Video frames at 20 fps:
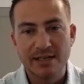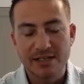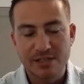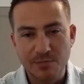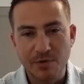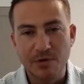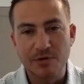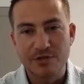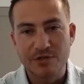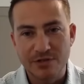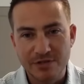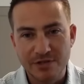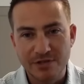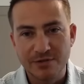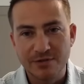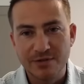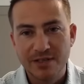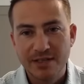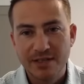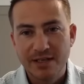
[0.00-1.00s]
exposure
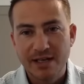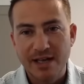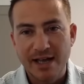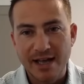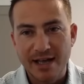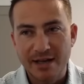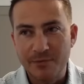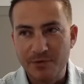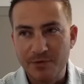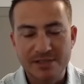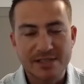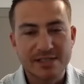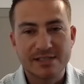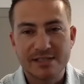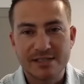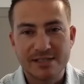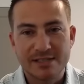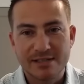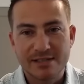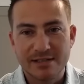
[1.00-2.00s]
to. And once
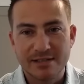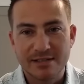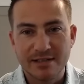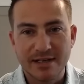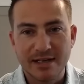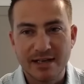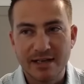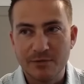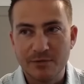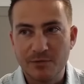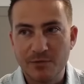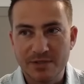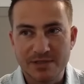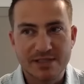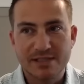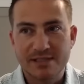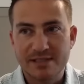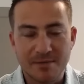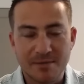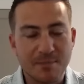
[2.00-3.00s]
it's
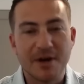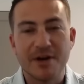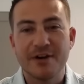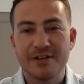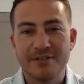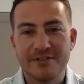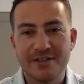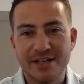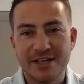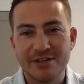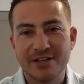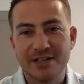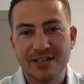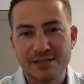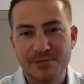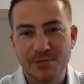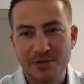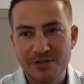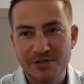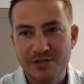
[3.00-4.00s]
imperative that you get
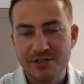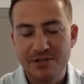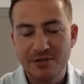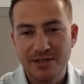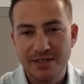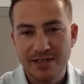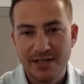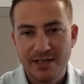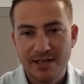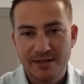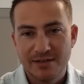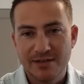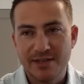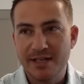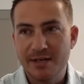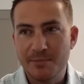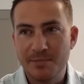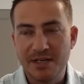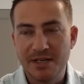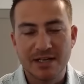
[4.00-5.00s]
exposure to it,
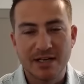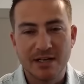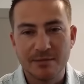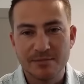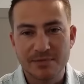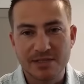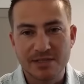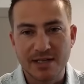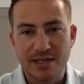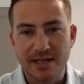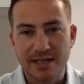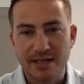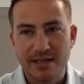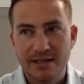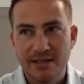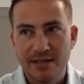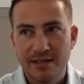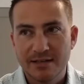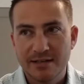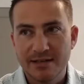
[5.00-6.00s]
then it becomes like
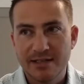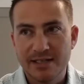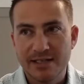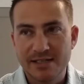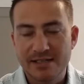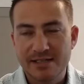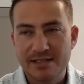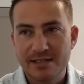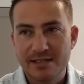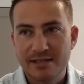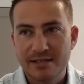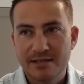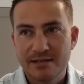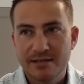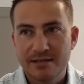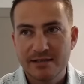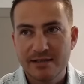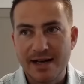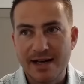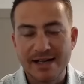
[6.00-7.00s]
this
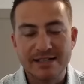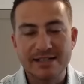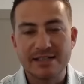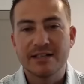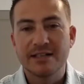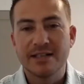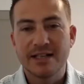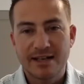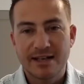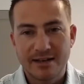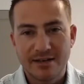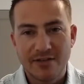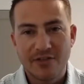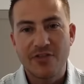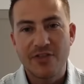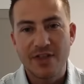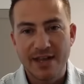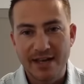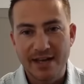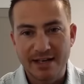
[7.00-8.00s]
idyllic
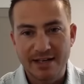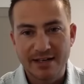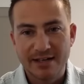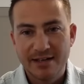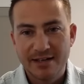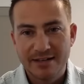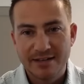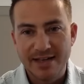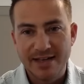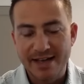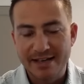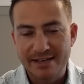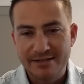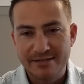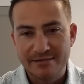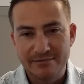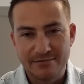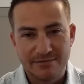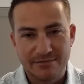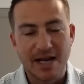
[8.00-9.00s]
thing that
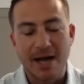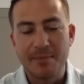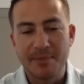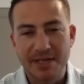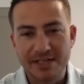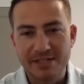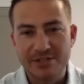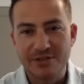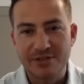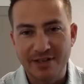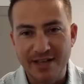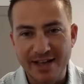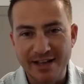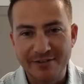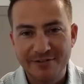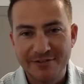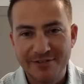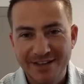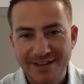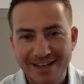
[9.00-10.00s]
dominates your
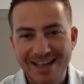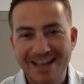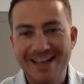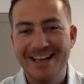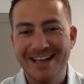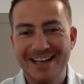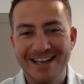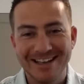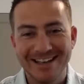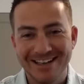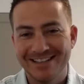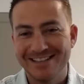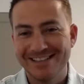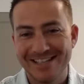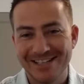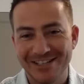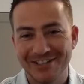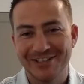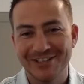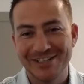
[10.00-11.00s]
life
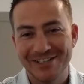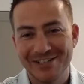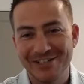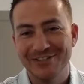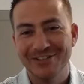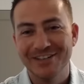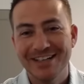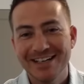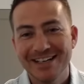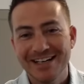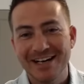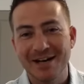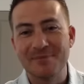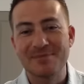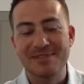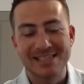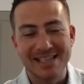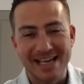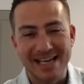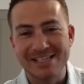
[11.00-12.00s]
until you
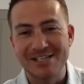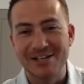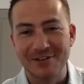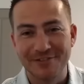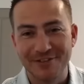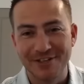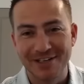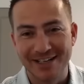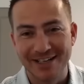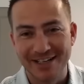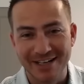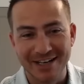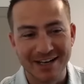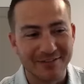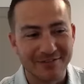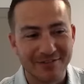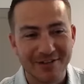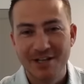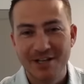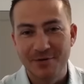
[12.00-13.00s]
obsess over it
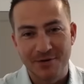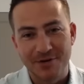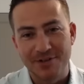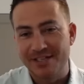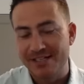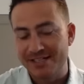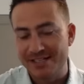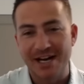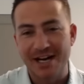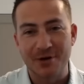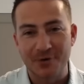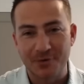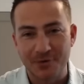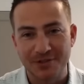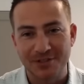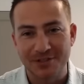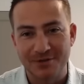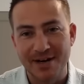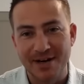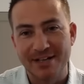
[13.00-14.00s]
enough where the entire
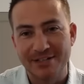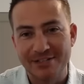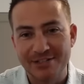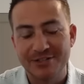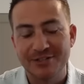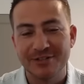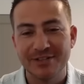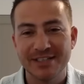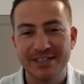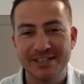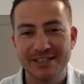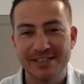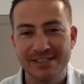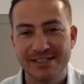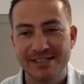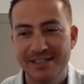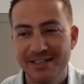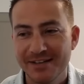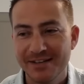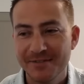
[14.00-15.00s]
world around you is